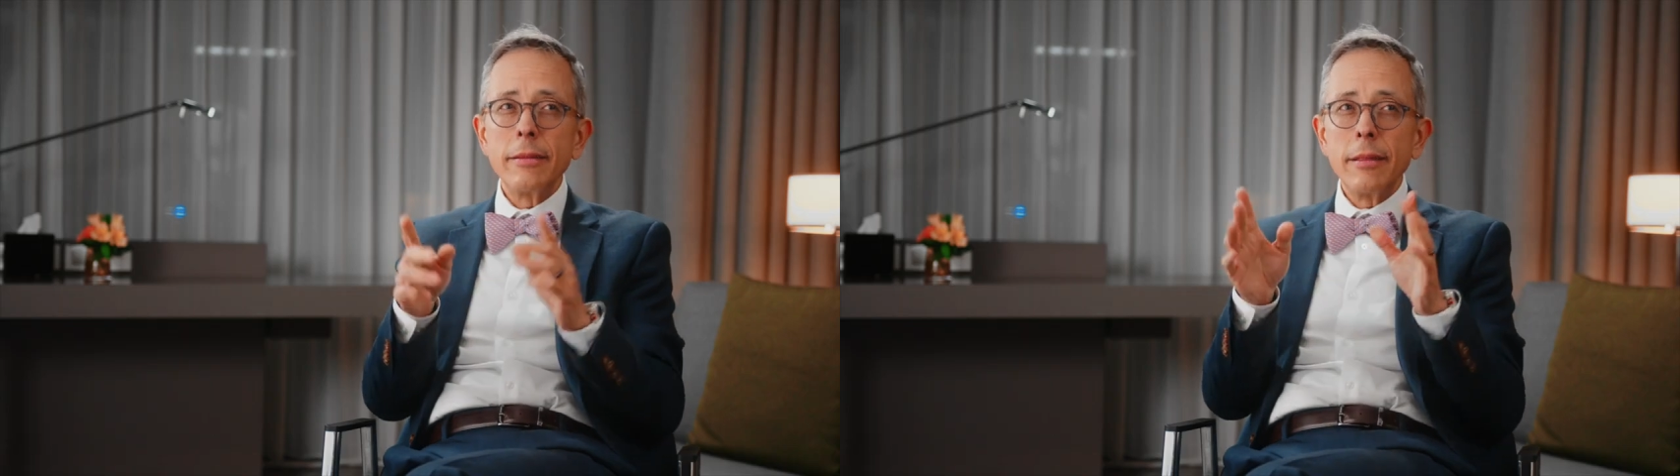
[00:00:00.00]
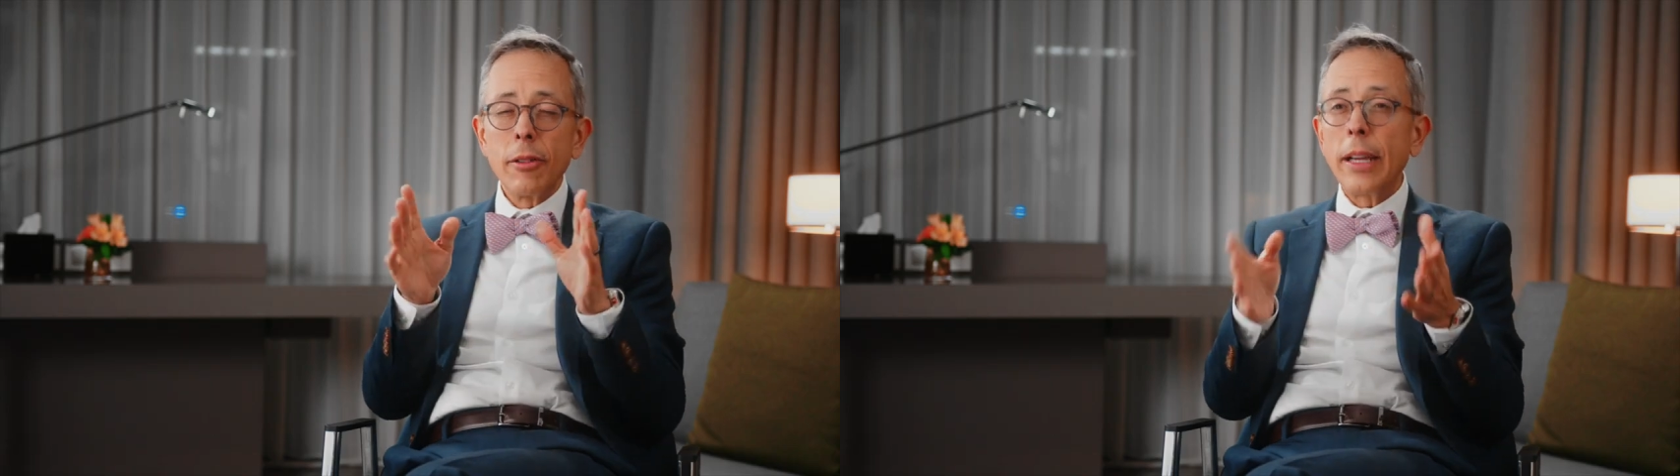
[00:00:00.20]

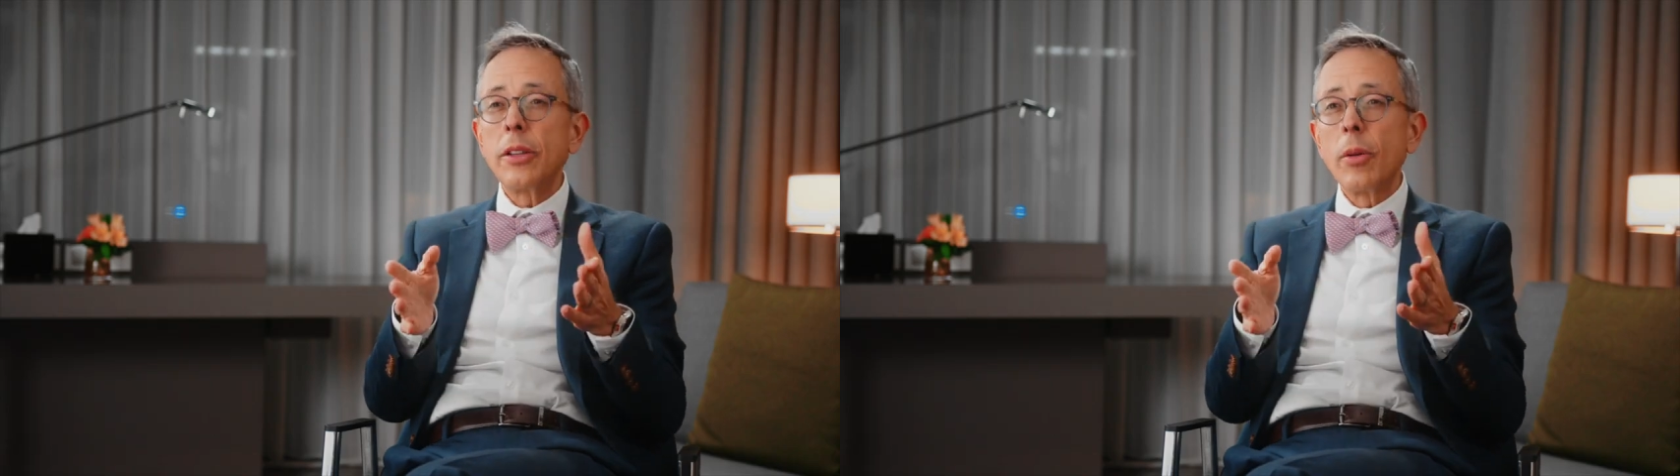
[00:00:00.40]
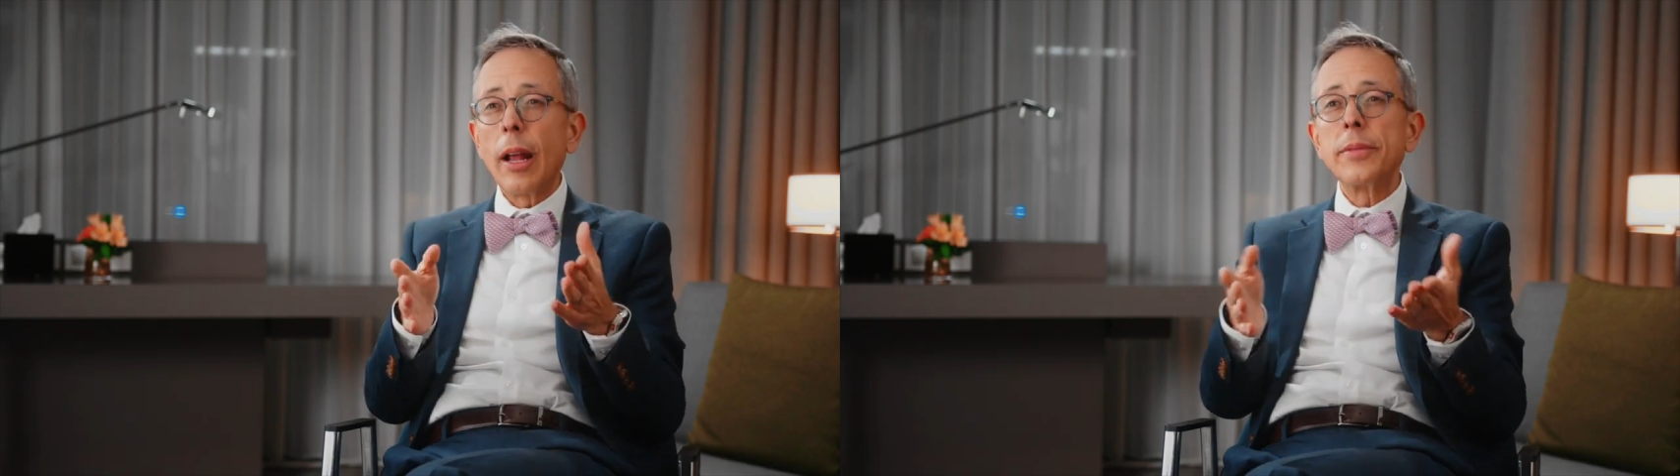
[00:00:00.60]

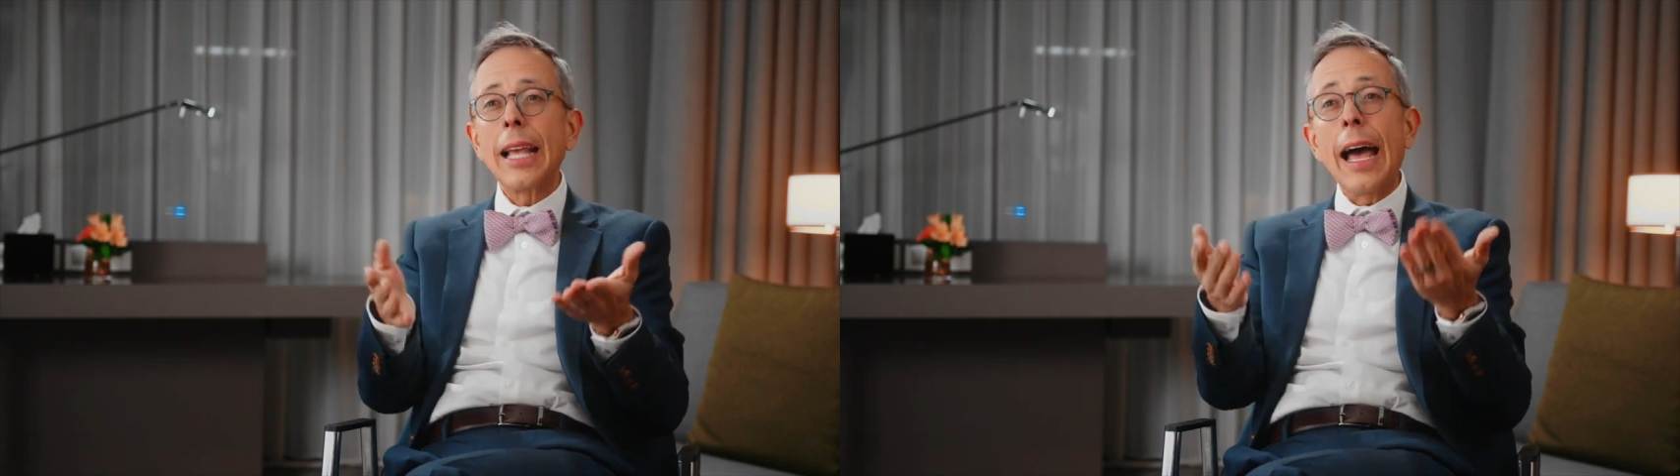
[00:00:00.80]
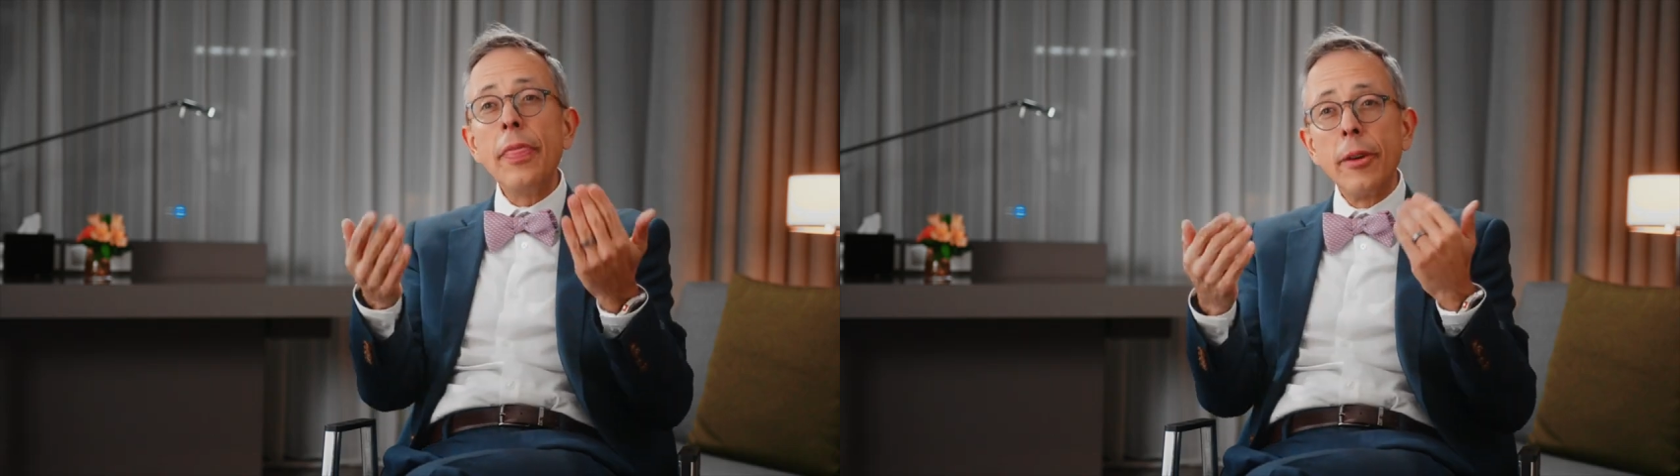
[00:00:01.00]
radiographs
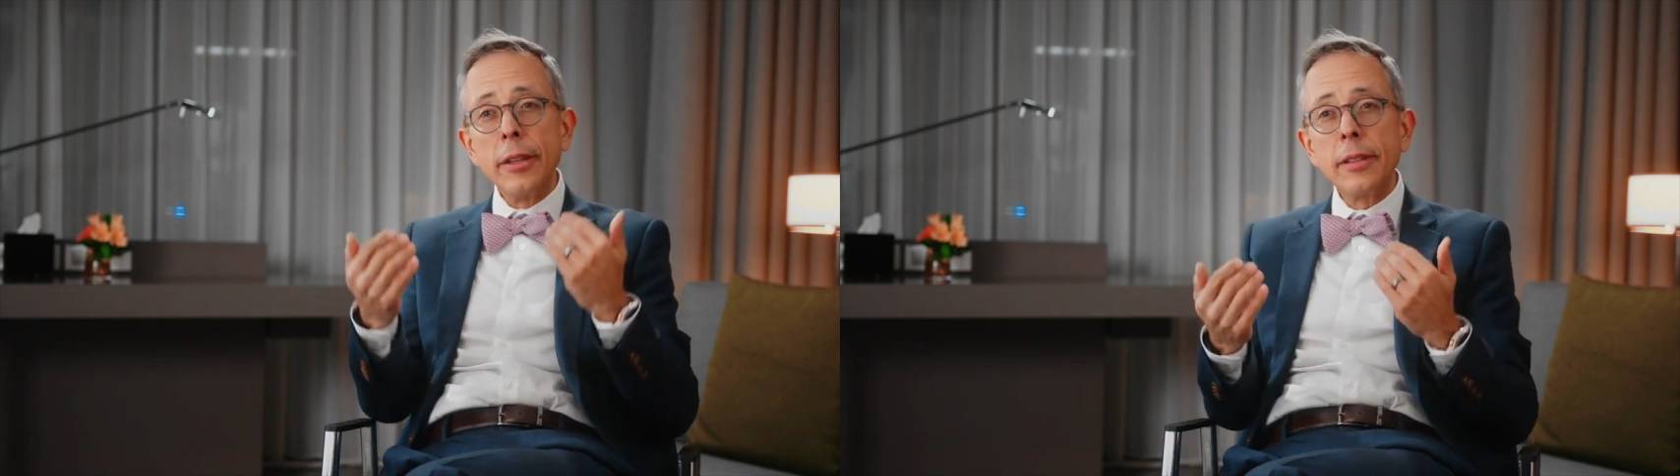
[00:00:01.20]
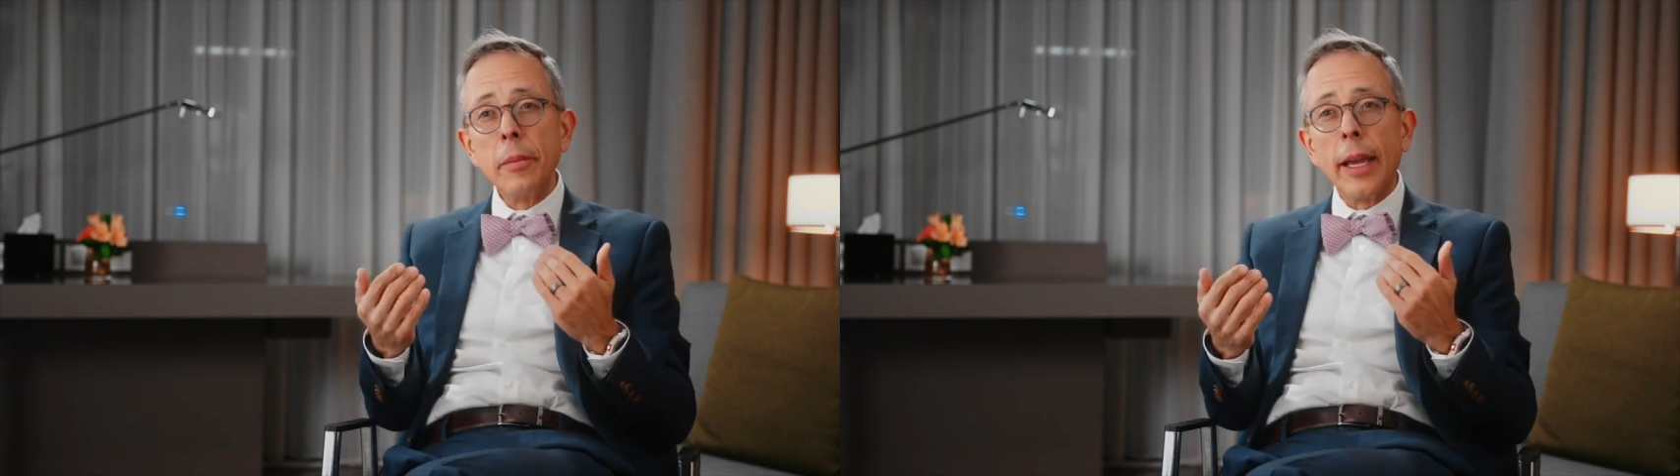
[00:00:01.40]

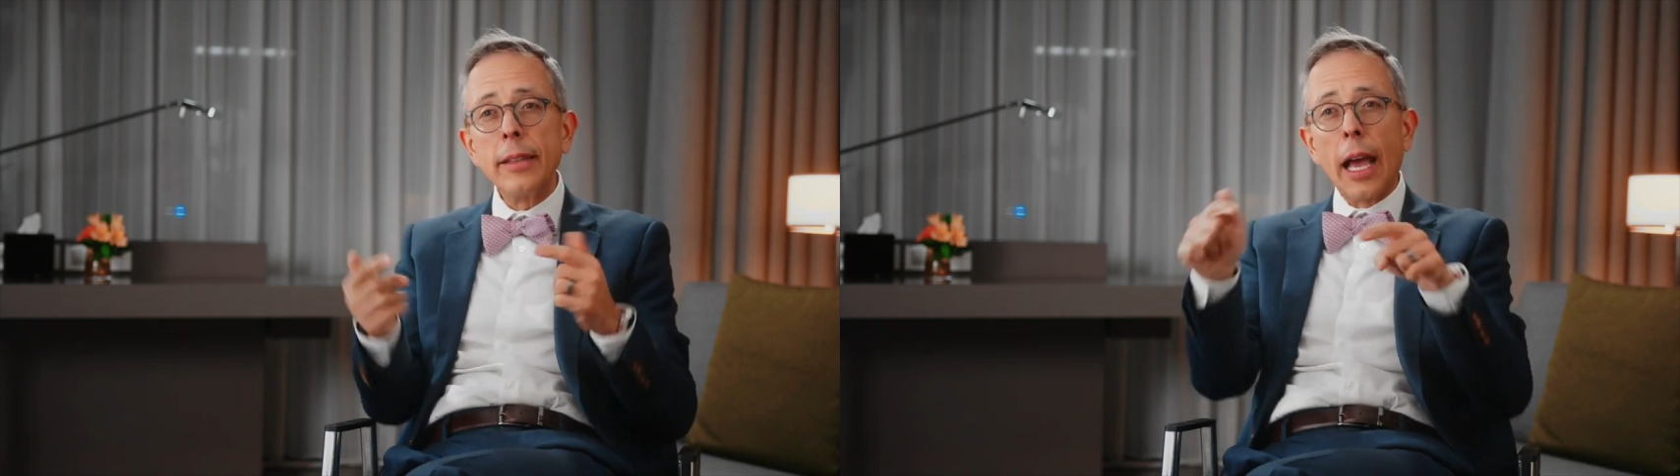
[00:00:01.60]
underestimate